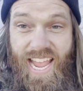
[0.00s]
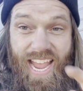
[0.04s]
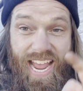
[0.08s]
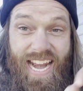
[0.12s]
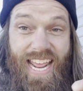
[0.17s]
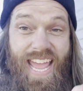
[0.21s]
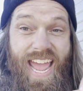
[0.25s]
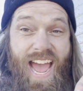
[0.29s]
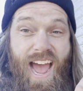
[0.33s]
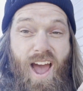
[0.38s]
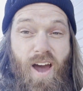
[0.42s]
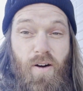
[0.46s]

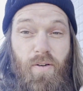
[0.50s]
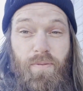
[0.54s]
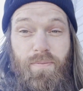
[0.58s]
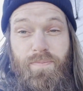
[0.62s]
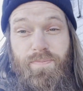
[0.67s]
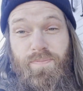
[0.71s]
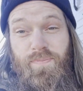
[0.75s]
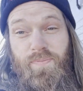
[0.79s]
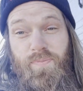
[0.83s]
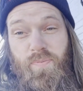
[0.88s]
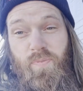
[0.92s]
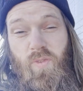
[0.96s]
Anyhow,
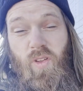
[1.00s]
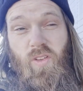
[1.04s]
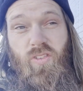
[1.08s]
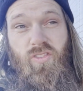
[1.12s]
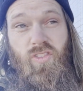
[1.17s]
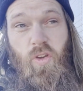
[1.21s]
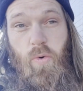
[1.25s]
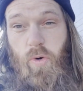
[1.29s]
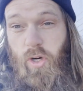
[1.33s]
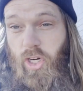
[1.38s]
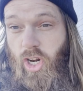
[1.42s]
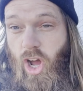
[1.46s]

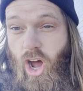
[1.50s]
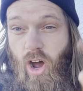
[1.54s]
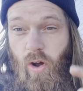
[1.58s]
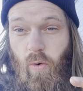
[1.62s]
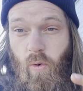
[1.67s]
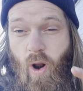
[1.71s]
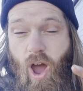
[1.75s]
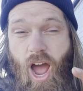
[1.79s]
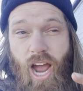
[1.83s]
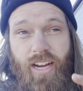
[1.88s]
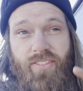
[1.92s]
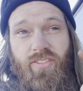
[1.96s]
so we're gonna haul
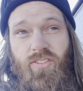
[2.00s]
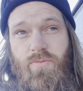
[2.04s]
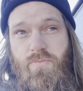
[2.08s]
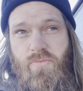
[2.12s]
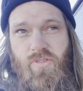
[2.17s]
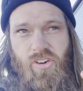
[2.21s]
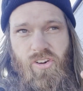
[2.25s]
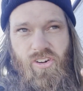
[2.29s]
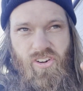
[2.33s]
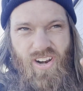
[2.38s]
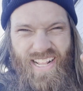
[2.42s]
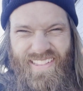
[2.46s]
rock
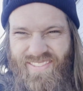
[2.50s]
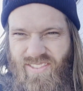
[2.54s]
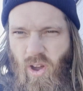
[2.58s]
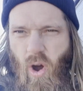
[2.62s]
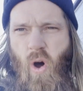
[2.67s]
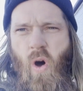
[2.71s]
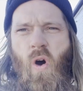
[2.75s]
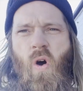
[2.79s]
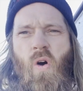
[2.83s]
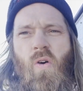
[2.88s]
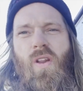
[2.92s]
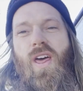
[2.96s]
from
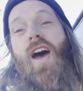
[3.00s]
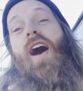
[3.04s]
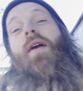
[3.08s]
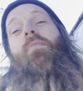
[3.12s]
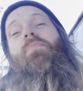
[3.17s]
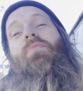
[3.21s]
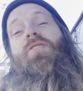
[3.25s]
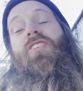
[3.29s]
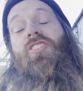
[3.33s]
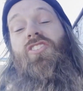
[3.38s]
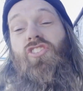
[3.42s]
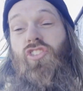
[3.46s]
Raton
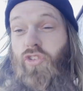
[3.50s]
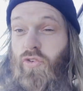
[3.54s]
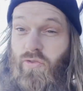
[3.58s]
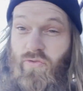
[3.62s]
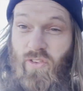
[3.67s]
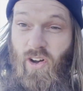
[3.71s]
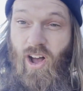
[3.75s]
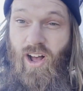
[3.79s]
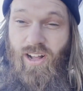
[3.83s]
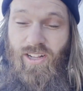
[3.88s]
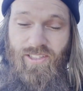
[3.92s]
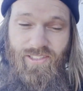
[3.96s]
up to Sioux
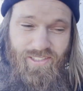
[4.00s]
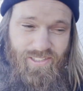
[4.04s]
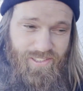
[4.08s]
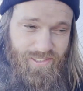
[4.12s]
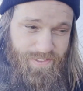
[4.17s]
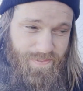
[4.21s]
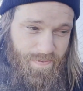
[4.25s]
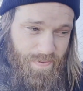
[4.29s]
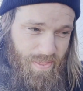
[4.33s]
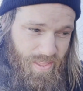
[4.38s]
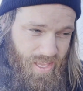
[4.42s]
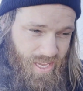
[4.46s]
Falls,
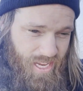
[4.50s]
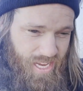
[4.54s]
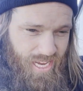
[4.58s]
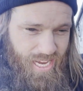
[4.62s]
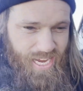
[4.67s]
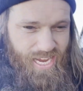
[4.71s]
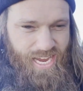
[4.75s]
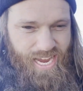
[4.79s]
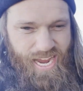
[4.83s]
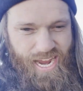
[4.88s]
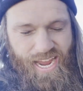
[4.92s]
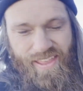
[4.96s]

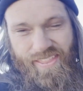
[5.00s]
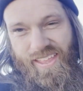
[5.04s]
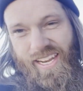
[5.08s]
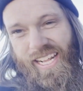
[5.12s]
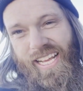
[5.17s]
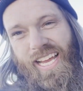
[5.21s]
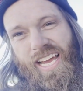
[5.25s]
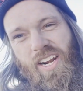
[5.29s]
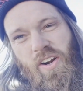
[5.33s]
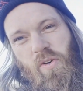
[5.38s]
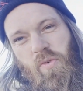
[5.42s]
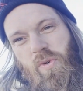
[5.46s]
and then
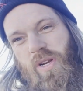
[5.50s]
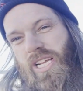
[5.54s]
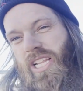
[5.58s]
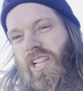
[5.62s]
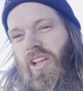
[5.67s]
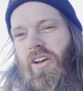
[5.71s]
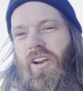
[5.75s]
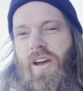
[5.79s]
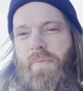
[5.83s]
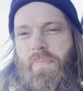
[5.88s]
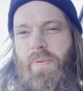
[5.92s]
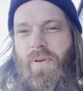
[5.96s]
I got to
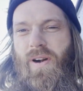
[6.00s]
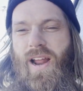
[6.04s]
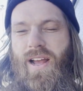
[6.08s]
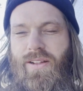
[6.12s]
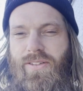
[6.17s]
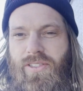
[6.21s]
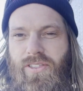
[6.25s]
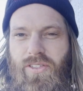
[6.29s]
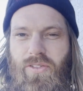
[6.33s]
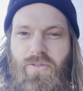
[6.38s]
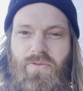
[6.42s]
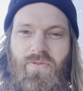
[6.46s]
reload up
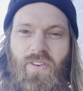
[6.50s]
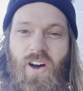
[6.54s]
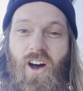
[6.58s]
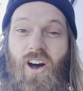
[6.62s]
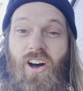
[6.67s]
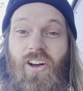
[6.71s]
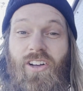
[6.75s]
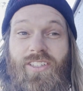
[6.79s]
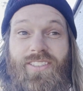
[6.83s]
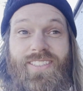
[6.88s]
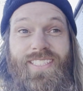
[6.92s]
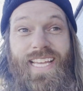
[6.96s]
around Sioux
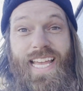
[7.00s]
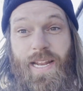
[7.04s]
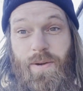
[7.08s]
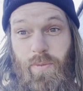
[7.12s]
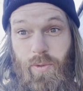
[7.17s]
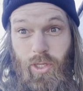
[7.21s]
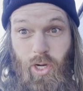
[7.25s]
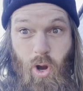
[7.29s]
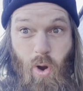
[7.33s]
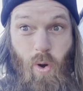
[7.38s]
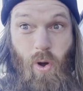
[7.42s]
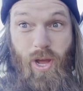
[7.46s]
Falls, and
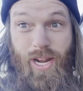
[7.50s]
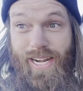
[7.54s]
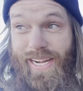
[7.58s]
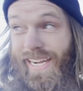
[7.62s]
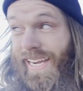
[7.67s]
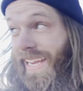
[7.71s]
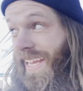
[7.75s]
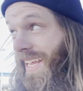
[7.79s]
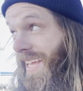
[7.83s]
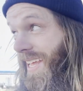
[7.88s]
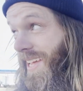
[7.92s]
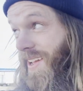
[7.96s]
we're going
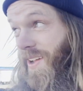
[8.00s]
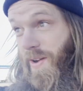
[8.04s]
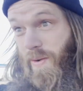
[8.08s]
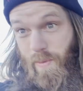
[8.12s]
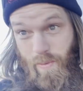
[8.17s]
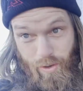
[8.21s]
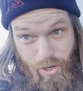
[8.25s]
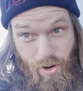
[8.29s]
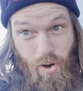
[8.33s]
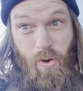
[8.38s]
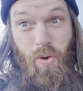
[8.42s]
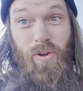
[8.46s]

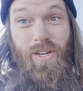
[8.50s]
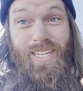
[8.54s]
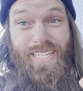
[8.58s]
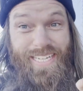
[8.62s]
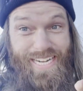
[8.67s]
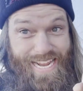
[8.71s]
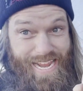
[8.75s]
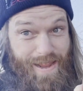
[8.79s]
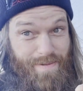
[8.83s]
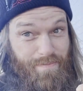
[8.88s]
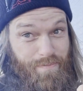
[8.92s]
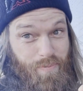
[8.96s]

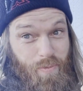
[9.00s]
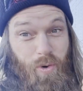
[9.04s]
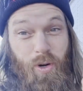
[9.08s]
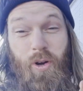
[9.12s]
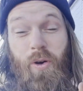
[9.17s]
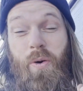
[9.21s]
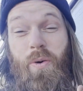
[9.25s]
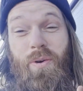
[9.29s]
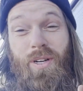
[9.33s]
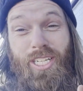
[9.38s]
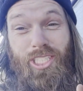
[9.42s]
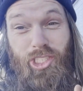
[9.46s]
deep. We're
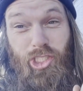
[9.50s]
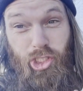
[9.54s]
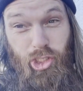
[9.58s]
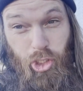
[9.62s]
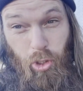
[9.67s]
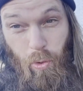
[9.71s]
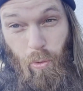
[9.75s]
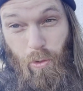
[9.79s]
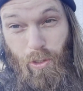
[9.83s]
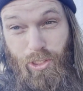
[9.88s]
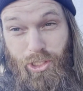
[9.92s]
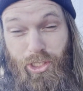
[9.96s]
going to
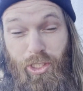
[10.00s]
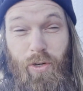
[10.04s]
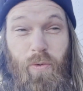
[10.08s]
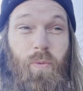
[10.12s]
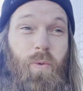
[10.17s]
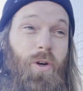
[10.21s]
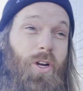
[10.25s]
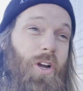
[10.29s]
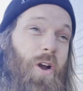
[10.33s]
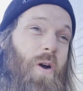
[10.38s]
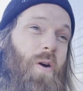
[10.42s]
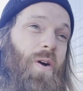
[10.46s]
Georgia.
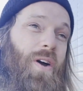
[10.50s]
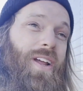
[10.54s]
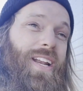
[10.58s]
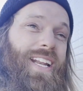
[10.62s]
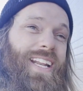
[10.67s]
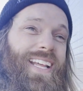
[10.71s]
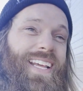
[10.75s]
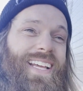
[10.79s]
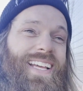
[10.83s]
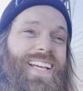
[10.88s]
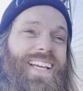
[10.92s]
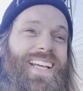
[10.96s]
We're going
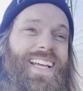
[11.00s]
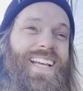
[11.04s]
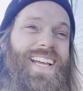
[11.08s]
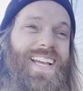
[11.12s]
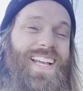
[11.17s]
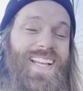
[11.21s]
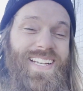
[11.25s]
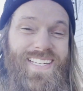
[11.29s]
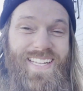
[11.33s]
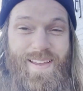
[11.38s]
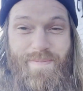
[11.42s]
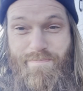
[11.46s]

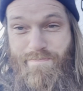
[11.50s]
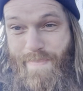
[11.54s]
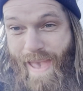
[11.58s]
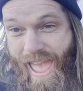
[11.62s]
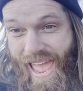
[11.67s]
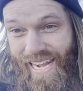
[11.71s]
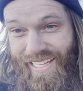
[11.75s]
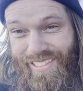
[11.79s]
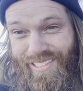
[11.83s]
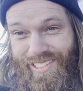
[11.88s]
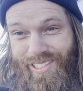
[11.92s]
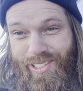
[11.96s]
to
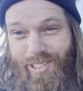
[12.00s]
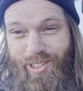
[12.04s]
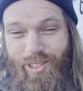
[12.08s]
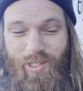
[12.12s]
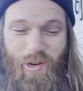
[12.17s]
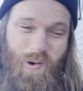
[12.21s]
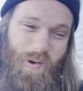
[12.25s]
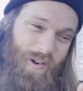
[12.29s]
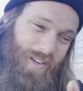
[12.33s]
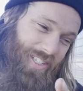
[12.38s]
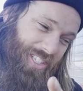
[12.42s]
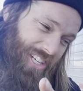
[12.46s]
Madison,
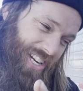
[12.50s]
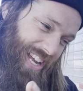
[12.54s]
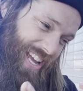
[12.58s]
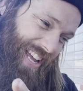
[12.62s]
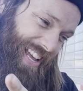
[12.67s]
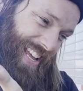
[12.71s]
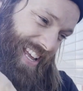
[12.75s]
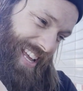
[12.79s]
Georgia.